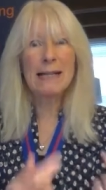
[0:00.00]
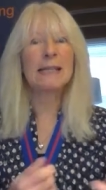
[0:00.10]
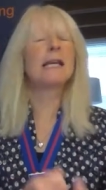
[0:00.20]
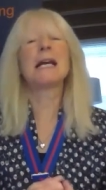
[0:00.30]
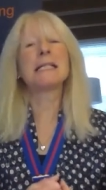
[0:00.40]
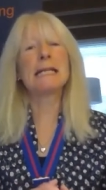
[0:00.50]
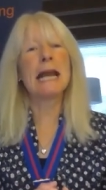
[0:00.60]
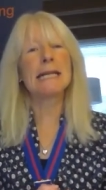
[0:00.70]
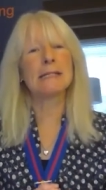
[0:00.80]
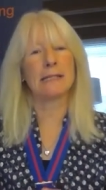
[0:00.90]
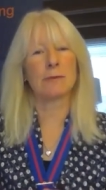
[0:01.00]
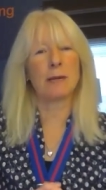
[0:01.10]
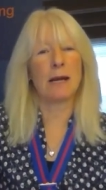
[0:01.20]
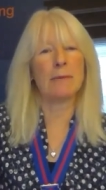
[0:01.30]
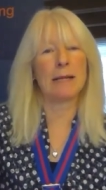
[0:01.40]
the 1980s,
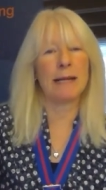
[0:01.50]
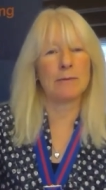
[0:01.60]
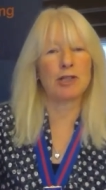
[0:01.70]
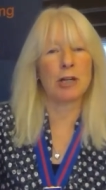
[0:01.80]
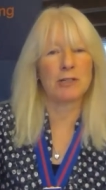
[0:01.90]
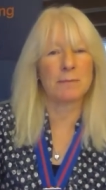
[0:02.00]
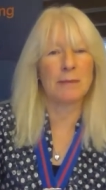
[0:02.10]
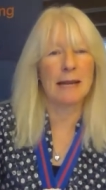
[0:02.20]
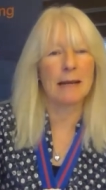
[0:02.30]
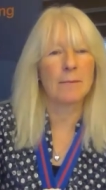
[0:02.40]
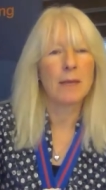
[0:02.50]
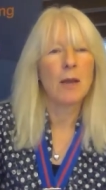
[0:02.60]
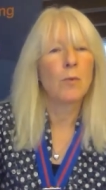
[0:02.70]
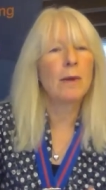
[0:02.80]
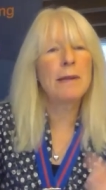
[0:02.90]
when I became a chartered planner,
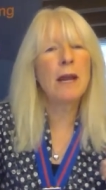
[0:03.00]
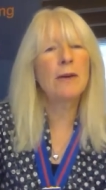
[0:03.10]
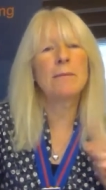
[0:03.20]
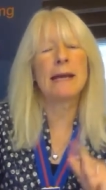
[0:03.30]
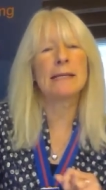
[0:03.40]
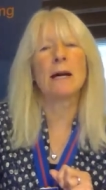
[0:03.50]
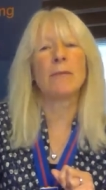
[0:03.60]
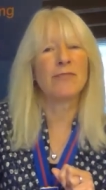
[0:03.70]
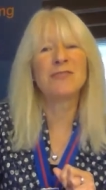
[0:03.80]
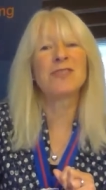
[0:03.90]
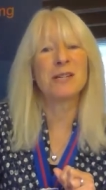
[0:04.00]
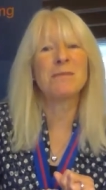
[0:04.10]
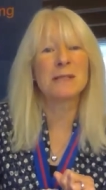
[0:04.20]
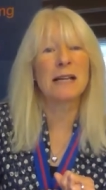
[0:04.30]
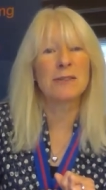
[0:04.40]
women only made up
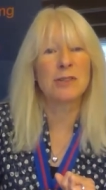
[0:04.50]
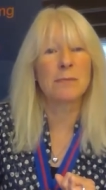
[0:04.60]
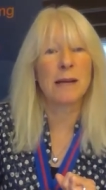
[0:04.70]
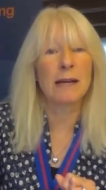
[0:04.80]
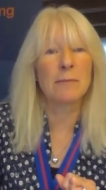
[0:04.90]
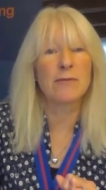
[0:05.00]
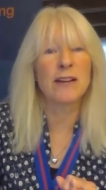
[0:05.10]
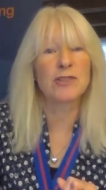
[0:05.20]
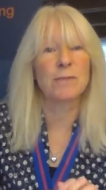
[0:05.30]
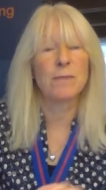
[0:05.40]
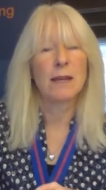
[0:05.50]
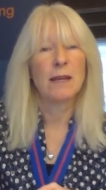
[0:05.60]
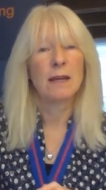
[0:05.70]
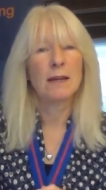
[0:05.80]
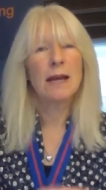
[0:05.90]
15% of the planning profession.
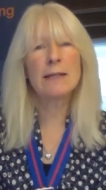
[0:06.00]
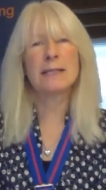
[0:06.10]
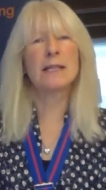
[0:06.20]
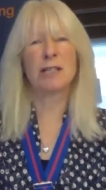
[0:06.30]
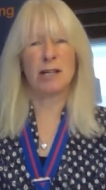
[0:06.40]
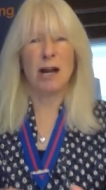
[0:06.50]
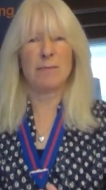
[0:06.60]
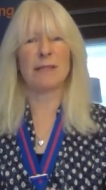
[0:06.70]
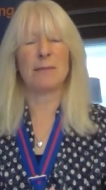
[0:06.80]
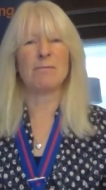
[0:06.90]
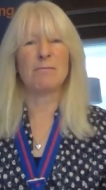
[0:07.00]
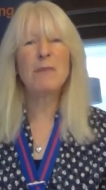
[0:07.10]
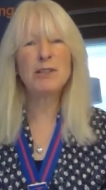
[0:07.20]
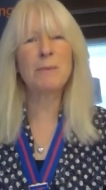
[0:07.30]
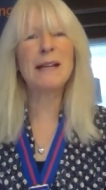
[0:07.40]
Now it's 39%,
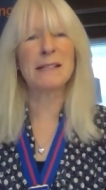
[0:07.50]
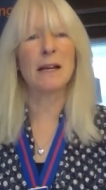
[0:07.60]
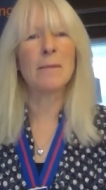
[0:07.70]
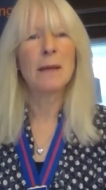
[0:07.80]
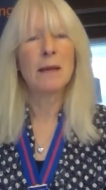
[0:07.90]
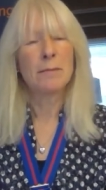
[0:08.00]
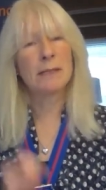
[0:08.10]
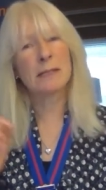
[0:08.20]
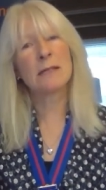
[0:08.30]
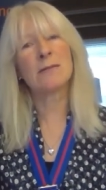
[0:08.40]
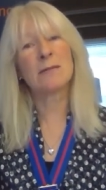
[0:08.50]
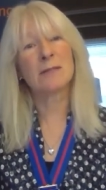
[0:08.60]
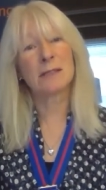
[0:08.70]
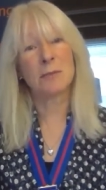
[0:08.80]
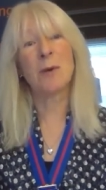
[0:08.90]
much better, but still
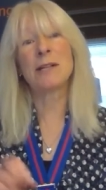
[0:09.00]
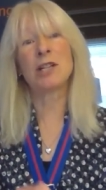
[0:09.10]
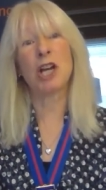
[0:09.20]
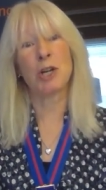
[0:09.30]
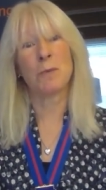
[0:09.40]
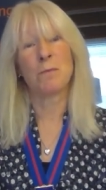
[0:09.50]
some way to go.